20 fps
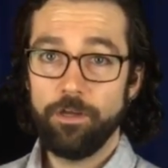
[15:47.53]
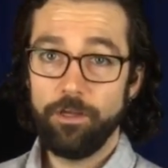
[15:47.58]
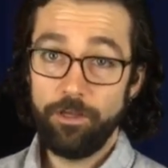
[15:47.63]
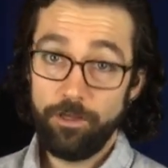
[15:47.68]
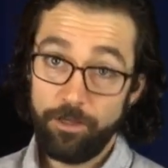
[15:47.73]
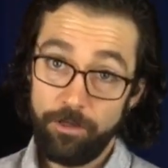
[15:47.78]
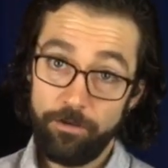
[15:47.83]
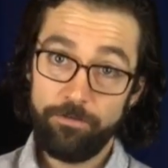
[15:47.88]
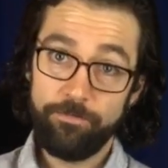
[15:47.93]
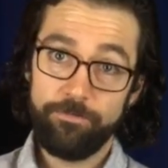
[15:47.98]

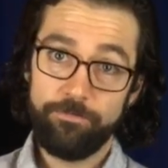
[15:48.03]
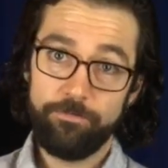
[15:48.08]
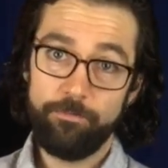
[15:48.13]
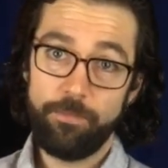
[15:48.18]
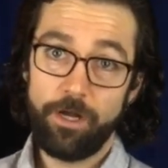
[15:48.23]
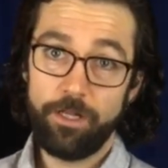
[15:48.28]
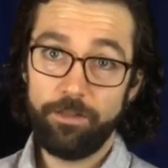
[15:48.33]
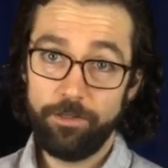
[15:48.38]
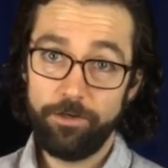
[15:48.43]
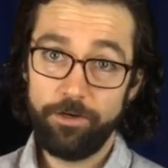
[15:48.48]
if
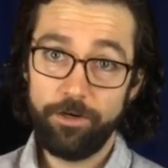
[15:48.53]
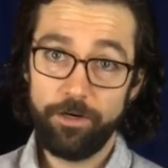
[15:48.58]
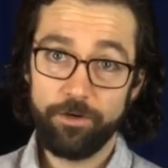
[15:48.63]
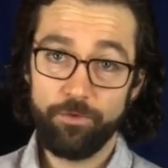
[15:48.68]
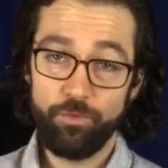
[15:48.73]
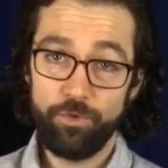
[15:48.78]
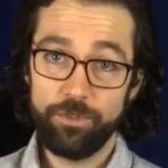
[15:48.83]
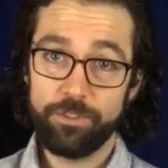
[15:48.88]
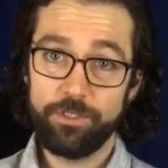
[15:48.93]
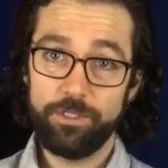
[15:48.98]
my lyric
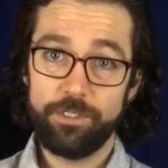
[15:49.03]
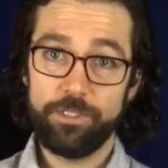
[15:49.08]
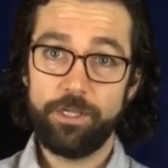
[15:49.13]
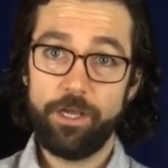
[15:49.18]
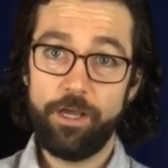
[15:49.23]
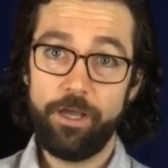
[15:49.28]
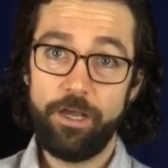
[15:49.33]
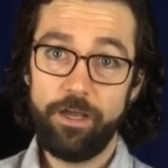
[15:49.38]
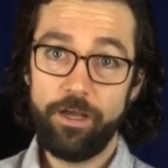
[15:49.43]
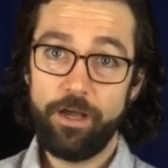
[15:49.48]
was to
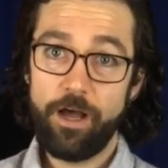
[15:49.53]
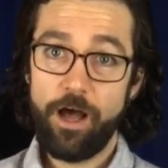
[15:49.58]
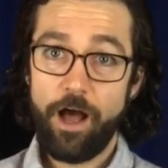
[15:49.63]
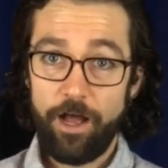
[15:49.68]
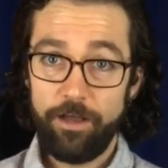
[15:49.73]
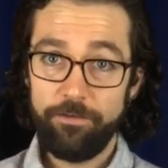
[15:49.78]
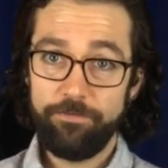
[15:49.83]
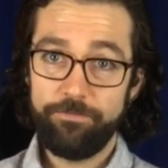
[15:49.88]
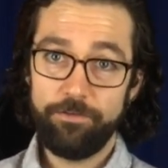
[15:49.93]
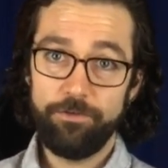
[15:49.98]
say,
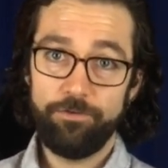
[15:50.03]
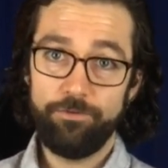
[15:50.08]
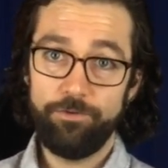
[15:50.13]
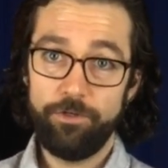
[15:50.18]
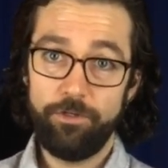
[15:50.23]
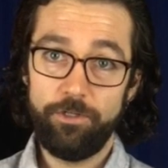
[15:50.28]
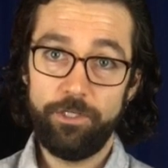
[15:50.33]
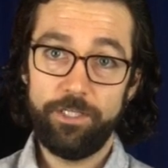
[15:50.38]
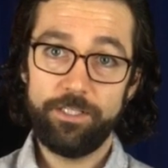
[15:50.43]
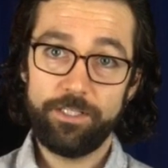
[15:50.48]
I feel
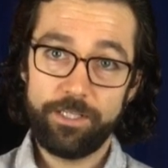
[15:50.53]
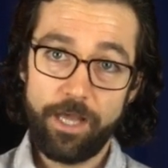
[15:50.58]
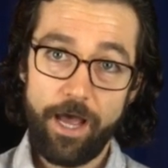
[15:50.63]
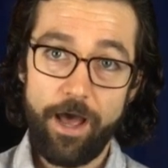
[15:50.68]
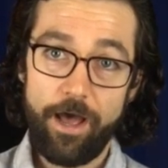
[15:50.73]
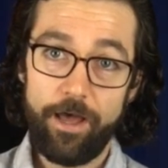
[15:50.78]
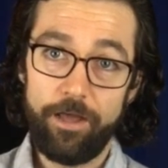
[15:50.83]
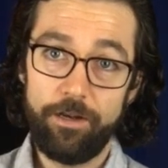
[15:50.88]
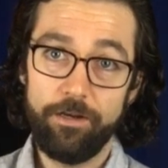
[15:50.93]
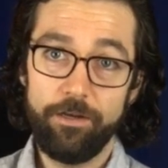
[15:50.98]
really
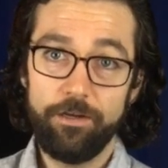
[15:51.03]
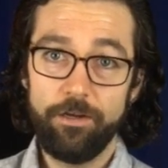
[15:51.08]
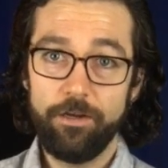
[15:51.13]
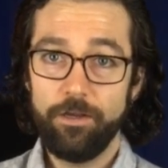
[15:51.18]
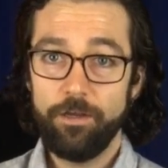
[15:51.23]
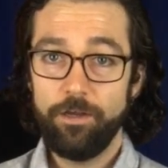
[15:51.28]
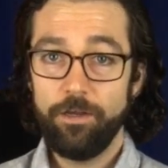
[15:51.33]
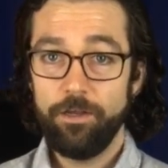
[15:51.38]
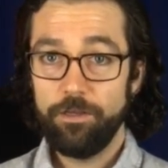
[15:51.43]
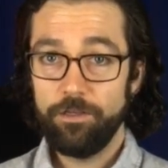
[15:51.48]
sad,
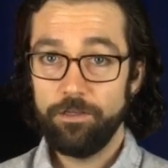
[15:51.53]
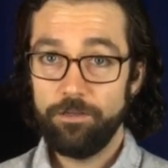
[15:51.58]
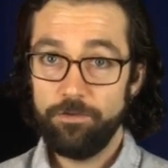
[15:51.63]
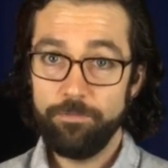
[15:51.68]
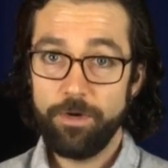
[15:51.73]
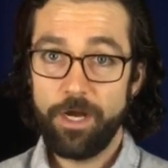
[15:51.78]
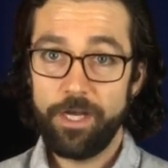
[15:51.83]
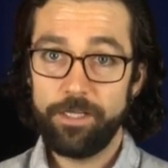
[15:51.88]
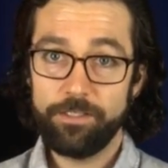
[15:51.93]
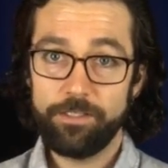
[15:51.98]
you
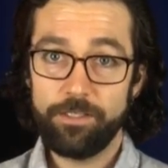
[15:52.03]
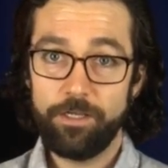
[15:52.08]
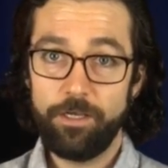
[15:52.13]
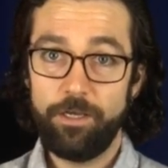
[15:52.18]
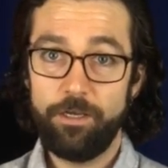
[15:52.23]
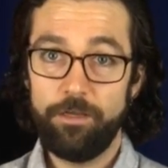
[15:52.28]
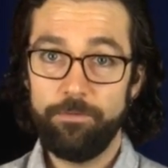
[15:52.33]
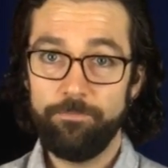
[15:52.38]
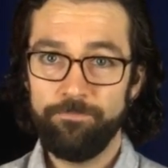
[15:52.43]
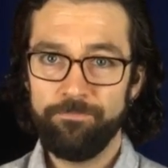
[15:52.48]
might
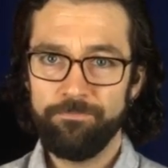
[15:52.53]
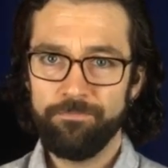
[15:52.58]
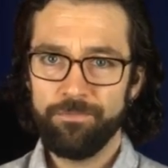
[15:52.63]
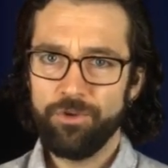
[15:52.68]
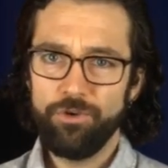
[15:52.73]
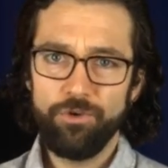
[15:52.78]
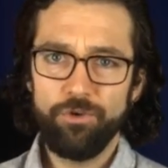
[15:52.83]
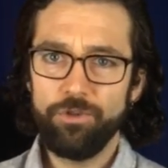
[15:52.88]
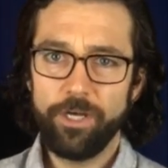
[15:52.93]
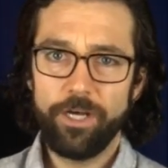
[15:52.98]
say,
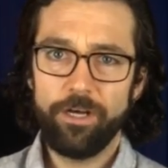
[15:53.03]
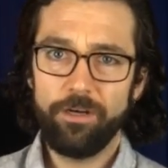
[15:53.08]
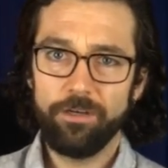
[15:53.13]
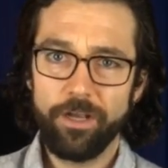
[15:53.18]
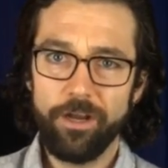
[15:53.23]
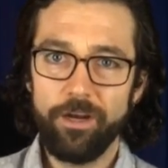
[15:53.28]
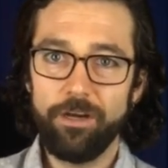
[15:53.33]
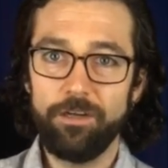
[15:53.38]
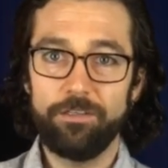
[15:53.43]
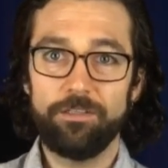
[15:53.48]
who the hell
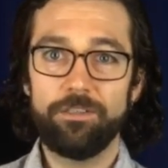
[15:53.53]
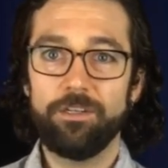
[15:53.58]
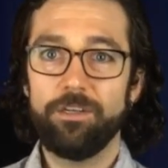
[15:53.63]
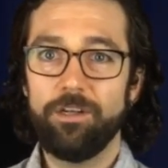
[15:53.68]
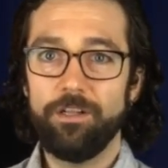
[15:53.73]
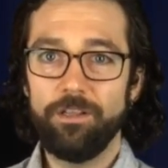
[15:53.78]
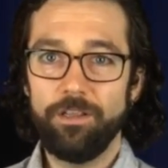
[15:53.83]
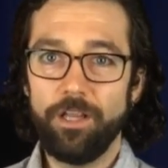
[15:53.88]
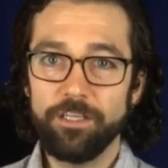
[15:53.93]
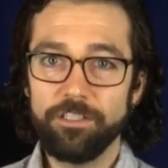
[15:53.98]
cares?
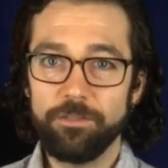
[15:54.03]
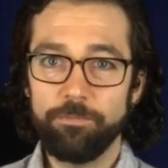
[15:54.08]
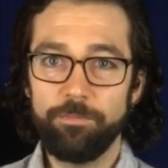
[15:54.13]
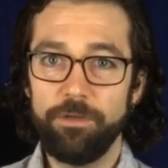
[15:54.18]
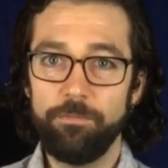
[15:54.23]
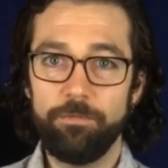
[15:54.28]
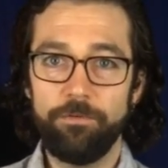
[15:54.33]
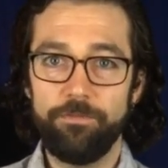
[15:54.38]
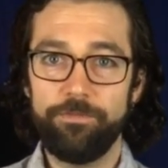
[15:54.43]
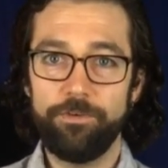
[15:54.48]
Lots of
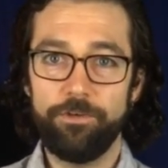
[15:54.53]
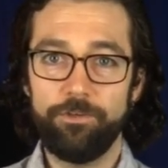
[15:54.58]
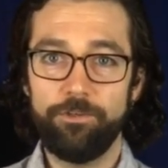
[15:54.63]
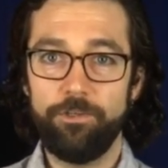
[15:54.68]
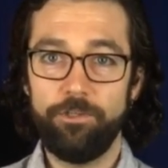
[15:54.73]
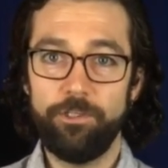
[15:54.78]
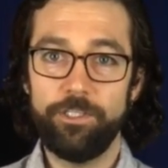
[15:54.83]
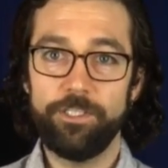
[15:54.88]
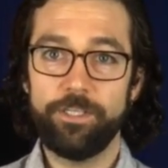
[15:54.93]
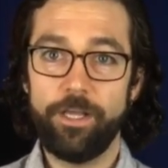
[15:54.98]
people feel
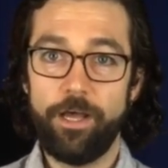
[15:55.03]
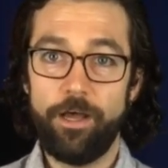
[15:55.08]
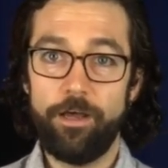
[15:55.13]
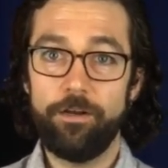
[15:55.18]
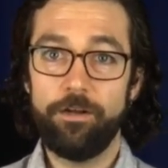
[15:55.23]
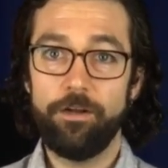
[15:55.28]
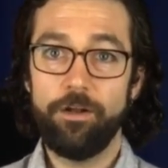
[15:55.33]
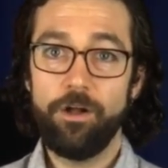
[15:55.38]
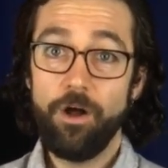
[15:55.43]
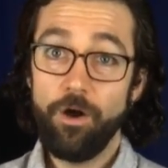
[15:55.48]
really
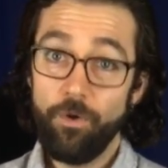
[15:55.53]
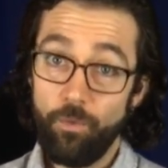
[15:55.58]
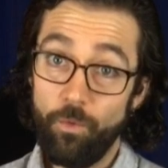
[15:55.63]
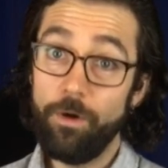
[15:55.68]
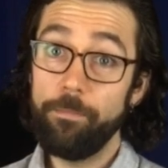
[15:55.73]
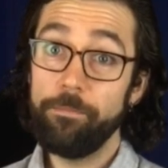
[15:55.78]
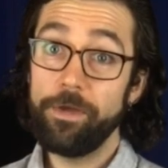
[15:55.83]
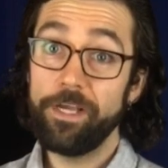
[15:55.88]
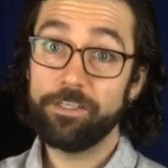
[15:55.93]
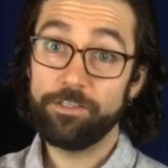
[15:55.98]
sad.
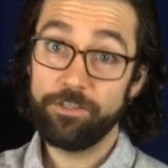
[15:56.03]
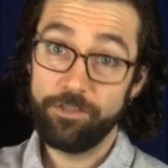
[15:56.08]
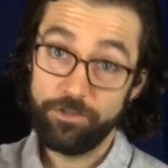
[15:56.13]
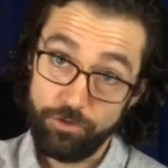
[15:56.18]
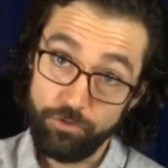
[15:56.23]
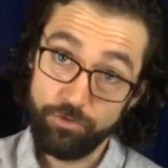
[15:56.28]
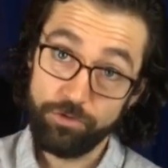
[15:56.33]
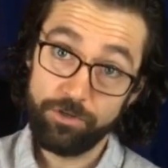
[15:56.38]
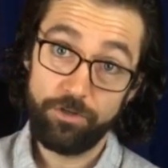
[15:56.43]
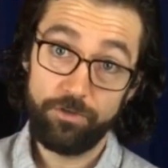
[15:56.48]
What makes
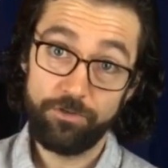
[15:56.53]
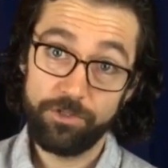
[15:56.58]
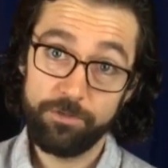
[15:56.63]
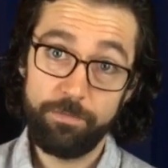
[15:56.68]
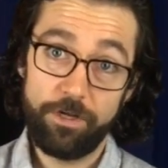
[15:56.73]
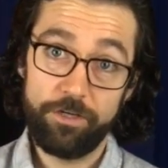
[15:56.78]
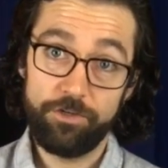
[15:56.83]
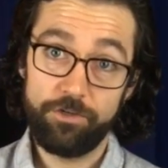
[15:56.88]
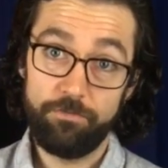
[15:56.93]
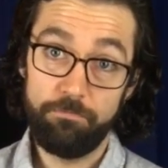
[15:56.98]
you so
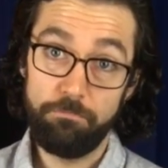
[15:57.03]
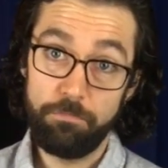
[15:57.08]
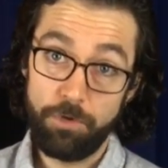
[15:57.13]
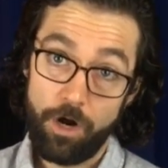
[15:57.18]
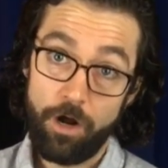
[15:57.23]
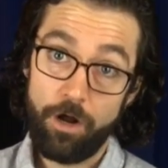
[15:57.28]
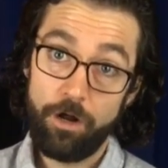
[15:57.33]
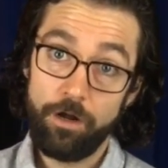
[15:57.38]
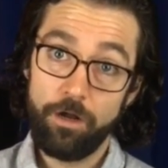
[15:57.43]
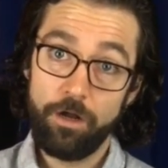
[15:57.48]
special,
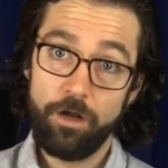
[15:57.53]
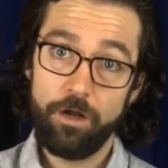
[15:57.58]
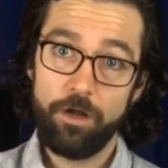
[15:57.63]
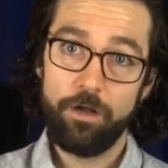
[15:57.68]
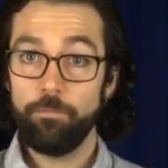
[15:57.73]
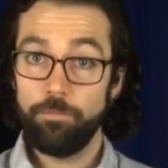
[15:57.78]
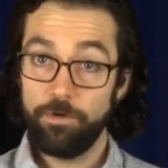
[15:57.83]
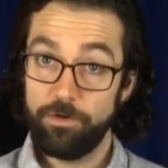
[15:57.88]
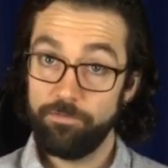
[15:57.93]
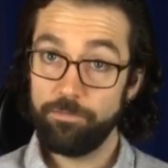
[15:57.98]
bruh?
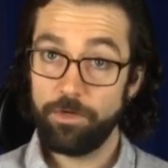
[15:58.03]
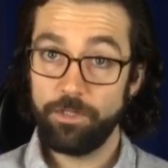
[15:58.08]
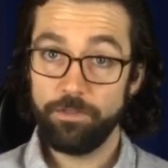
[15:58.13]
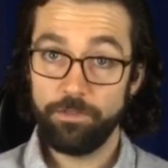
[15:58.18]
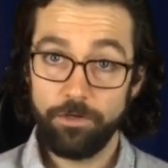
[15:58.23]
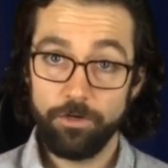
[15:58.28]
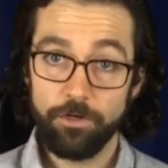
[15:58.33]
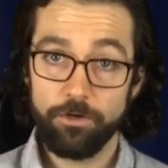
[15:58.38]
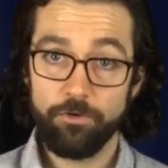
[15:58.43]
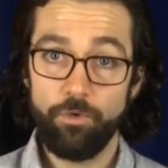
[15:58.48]
But if my
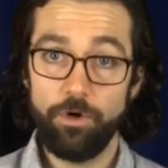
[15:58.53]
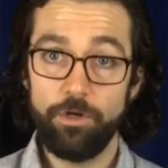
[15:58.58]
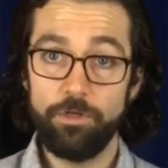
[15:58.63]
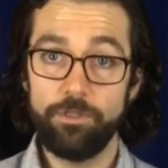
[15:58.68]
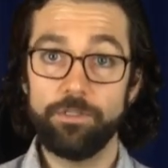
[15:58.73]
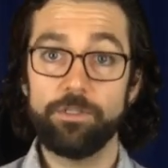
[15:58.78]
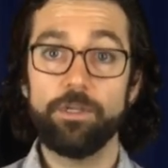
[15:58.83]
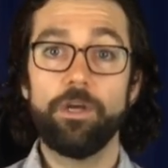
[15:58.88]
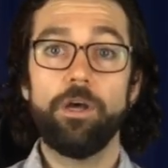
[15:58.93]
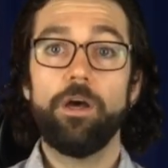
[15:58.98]
lyric
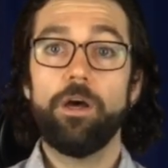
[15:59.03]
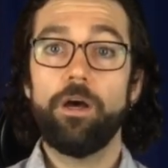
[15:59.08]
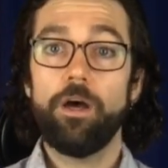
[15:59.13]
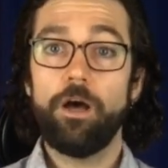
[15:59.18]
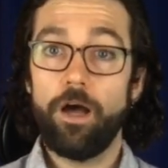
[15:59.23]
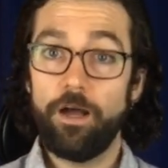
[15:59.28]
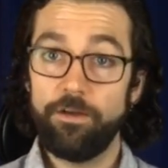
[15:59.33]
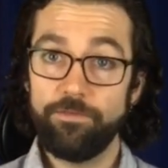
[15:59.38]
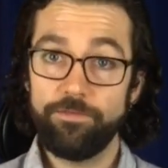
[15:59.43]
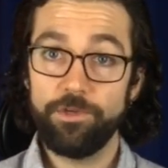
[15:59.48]
was,
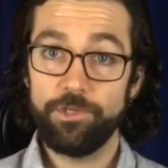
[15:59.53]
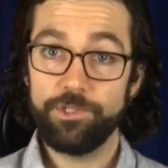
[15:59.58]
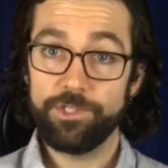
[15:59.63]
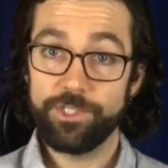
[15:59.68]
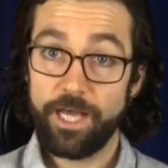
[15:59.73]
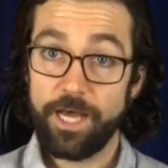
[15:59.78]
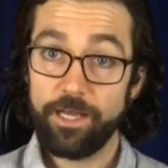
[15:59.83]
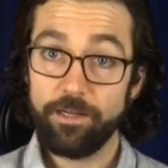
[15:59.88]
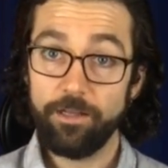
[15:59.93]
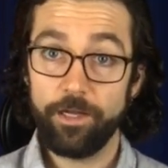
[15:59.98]
I feel
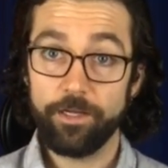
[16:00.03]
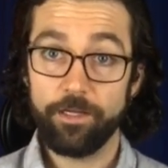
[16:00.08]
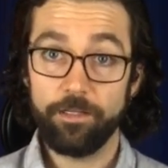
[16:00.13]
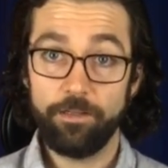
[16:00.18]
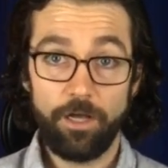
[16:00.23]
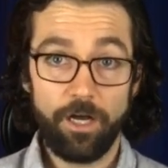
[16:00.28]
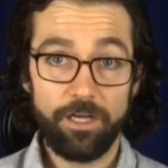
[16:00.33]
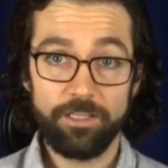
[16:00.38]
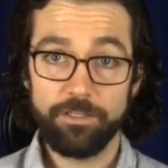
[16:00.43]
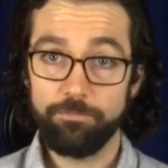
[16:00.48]
sad like a
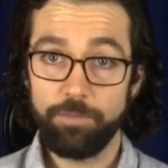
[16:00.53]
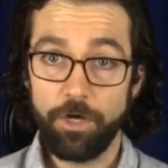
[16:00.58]
lost